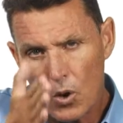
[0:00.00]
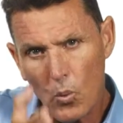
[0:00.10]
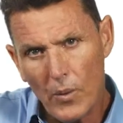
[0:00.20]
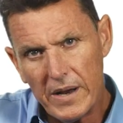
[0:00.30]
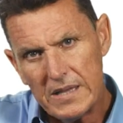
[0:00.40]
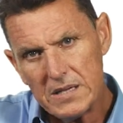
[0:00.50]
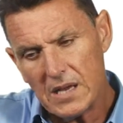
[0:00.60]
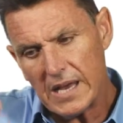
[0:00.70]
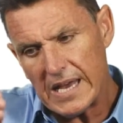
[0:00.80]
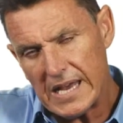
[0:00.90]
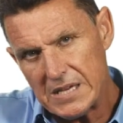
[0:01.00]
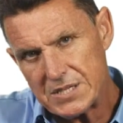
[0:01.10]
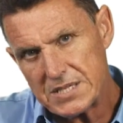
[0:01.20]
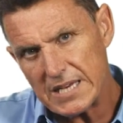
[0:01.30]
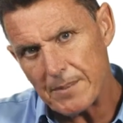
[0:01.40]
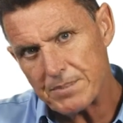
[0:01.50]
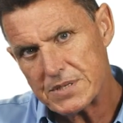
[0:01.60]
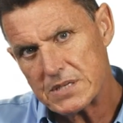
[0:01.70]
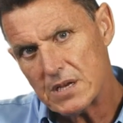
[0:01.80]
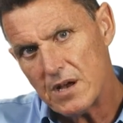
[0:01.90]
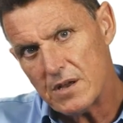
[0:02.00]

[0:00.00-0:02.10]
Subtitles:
what are the key steps